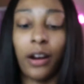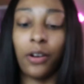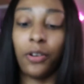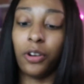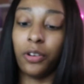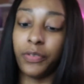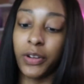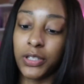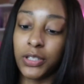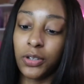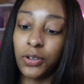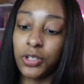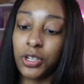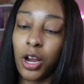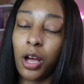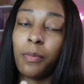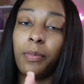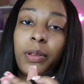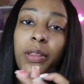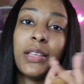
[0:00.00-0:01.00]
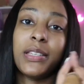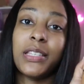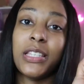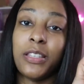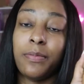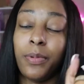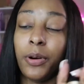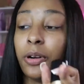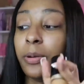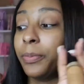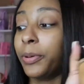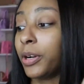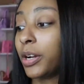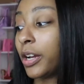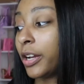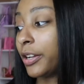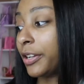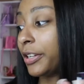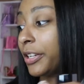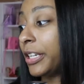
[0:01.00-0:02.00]
I don't know if I told y'all, but this is Butter
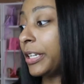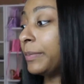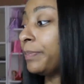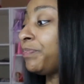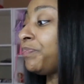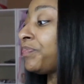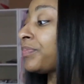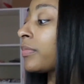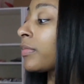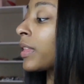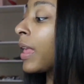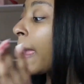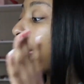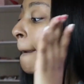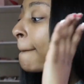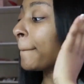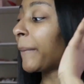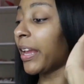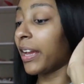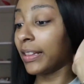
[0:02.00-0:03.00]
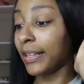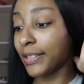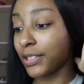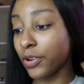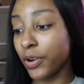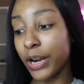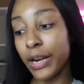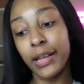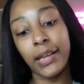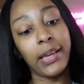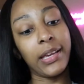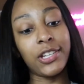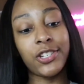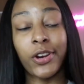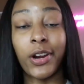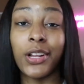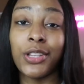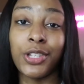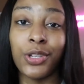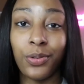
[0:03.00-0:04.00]
Pecan. But yeah, let's go ahead and get
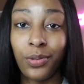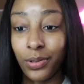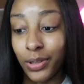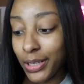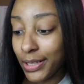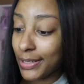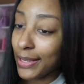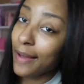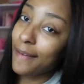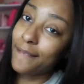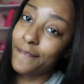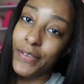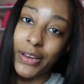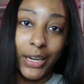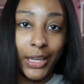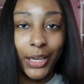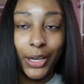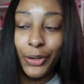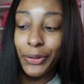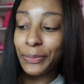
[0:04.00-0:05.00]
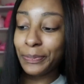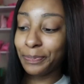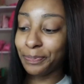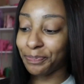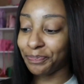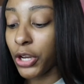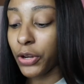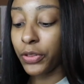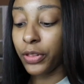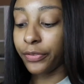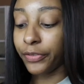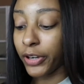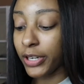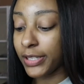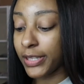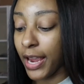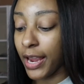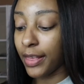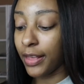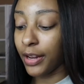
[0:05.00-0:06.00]
straight into this video. So the
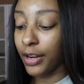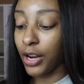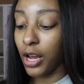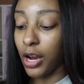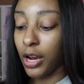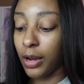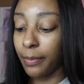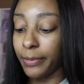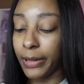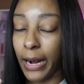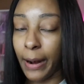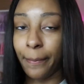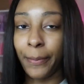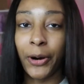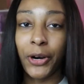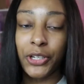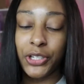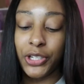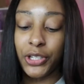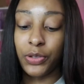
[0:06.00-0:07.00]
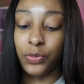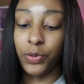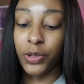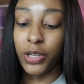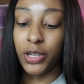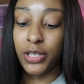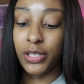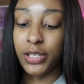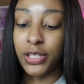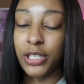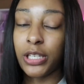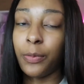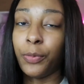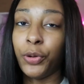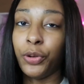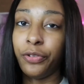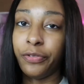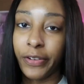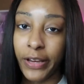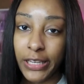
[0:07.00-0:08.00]
first thing um, that I purchased was some
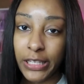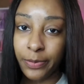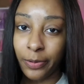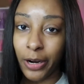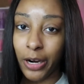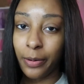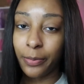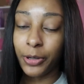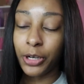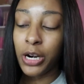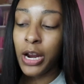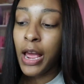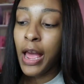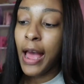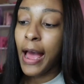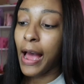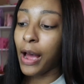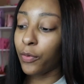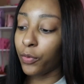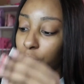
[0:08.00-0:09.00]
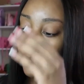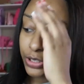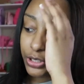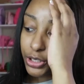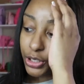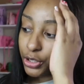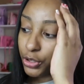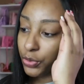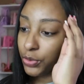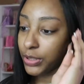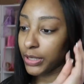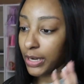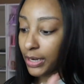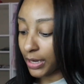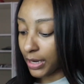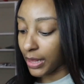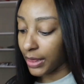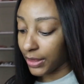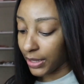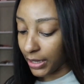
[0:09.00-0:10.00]
new face primer. I was
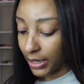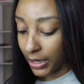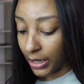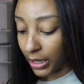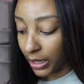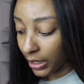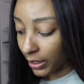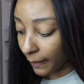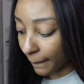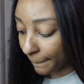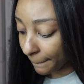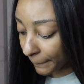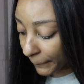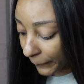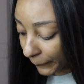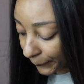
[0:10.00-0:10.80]
using the